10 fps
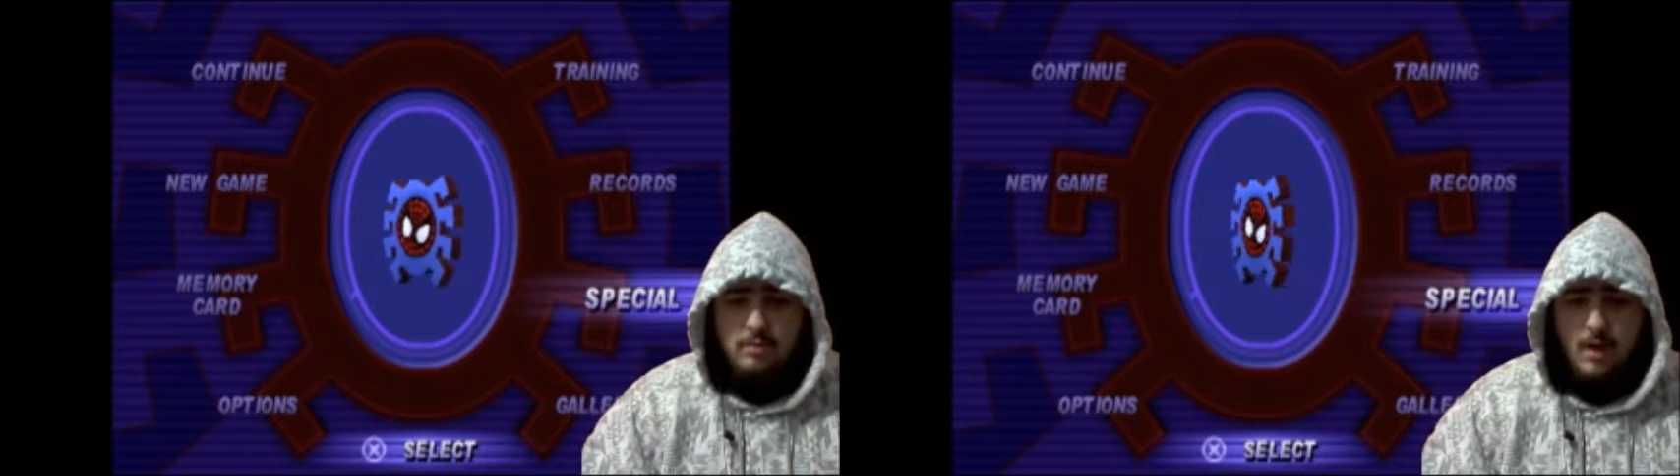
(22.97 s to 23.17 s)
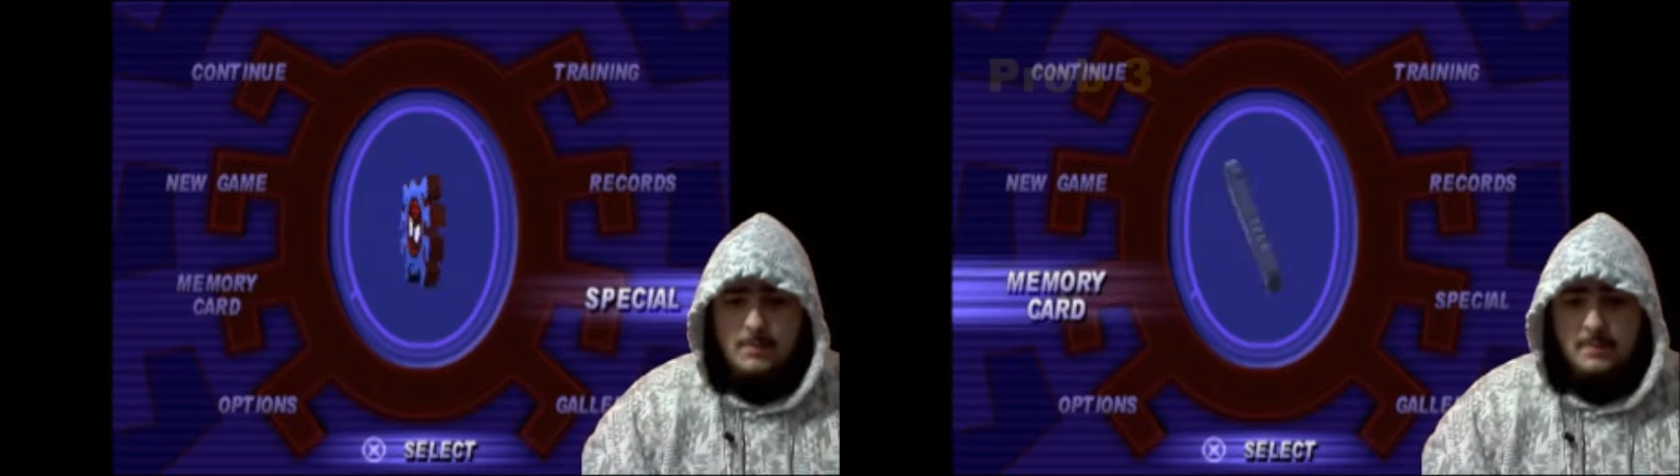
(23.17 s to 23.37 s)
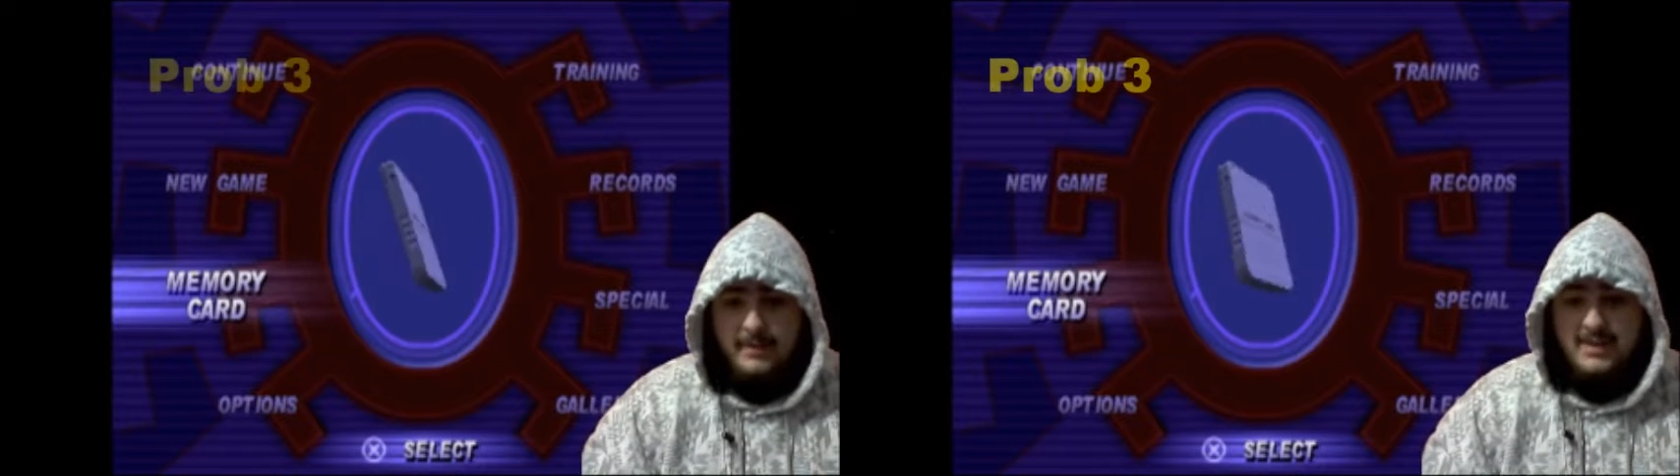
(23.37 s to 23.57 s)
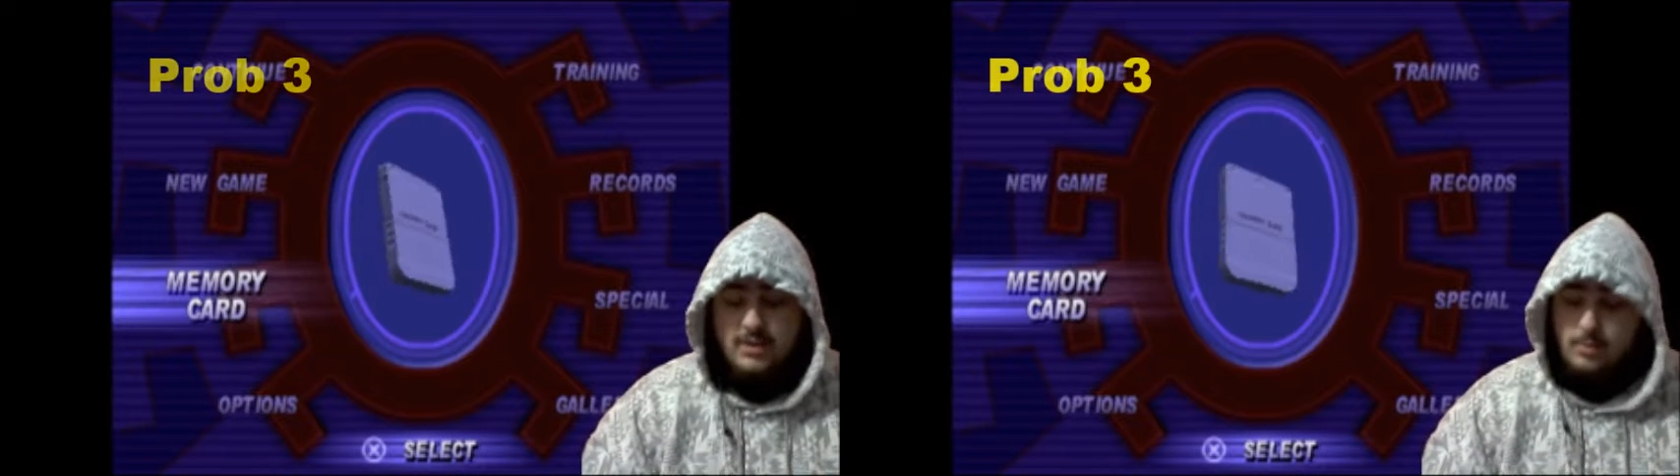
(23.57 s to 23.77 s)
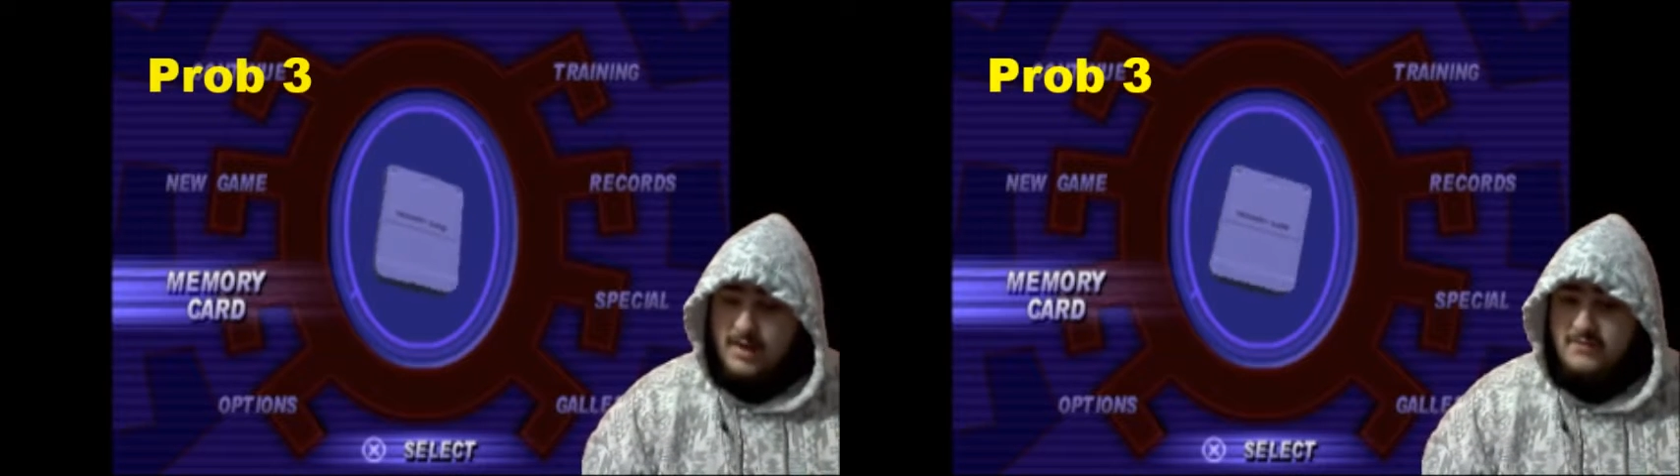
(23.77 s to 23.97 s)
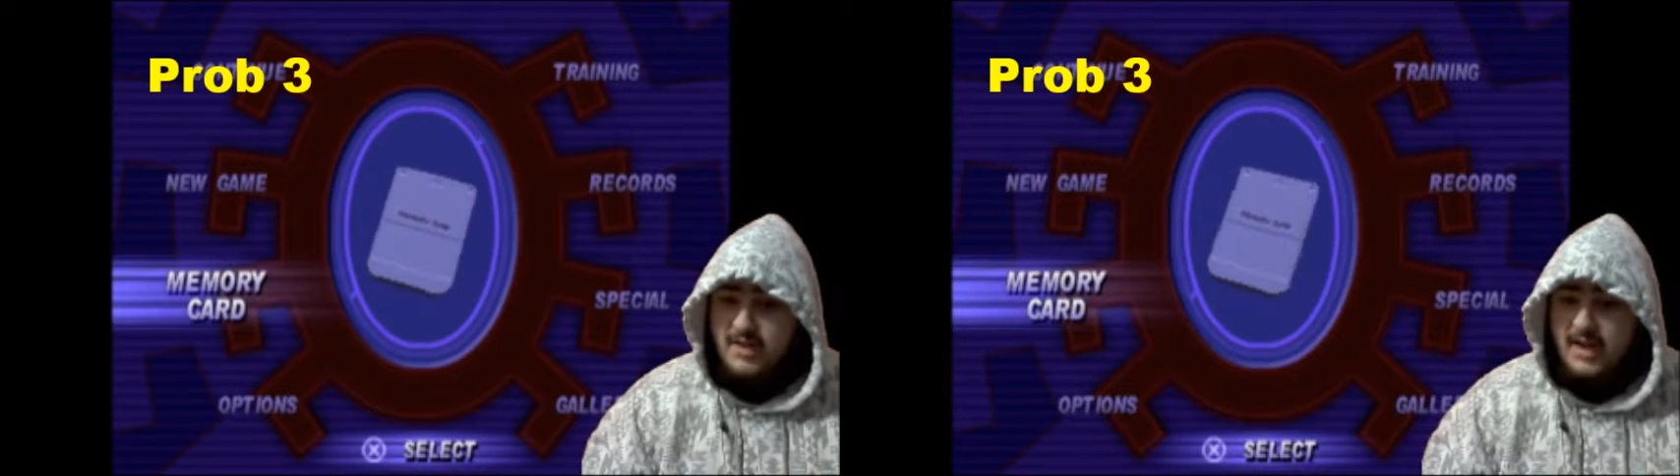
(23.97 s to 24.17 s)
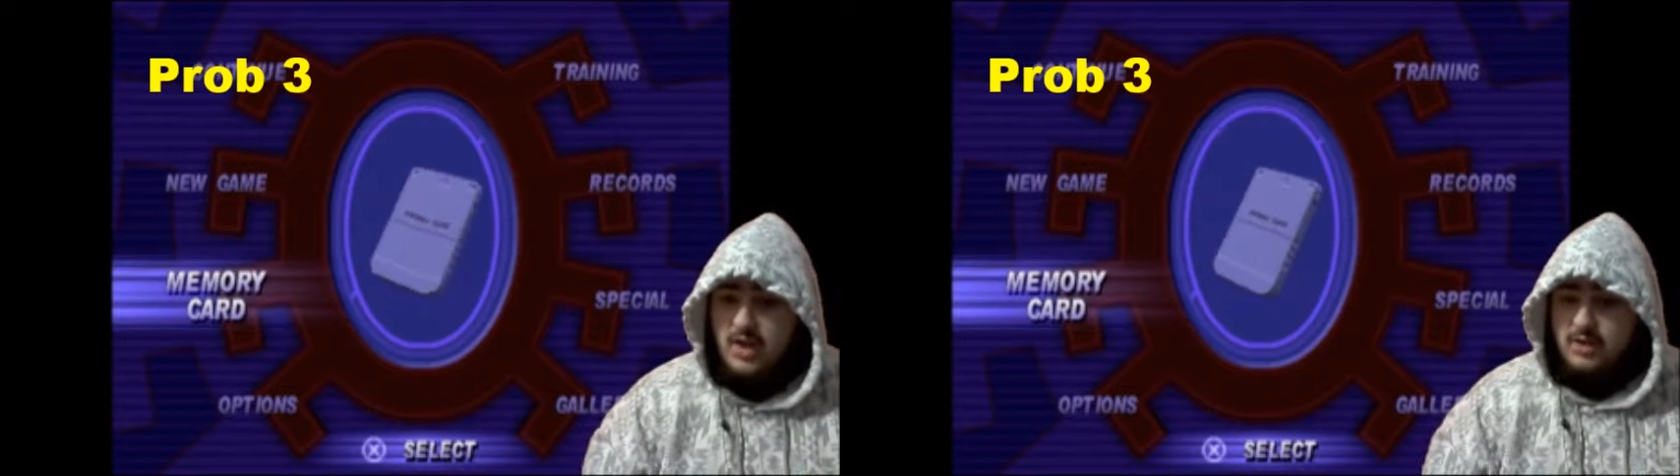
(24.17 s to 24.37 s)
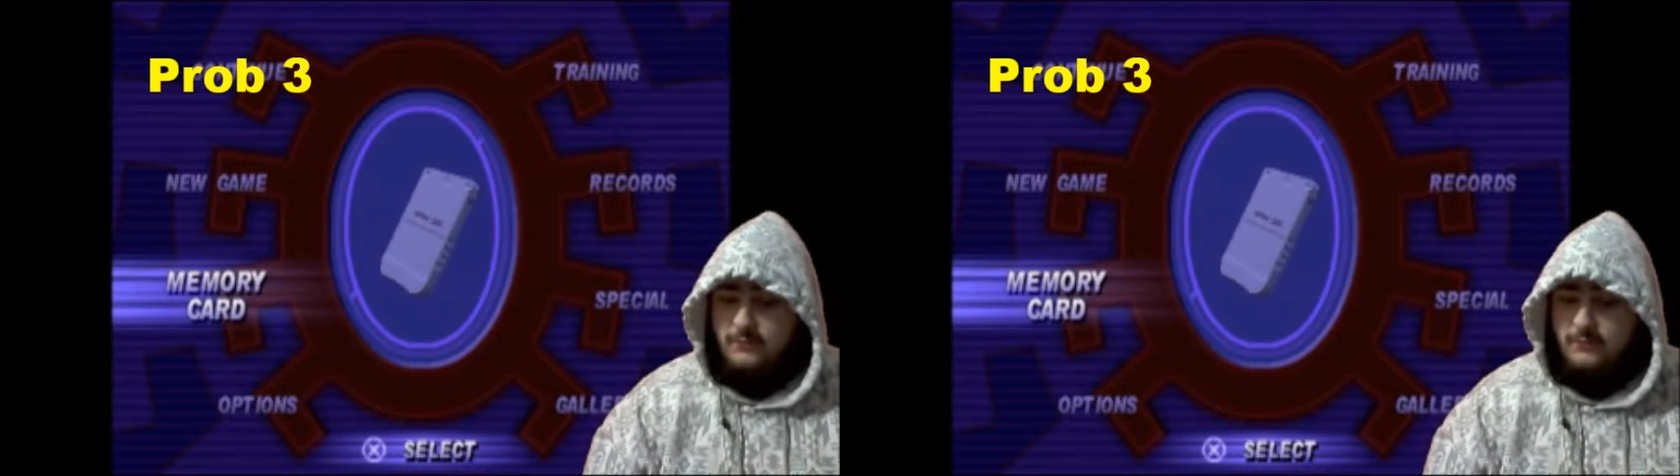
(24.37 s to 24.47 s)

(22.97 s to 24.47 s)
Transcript: probably three videos,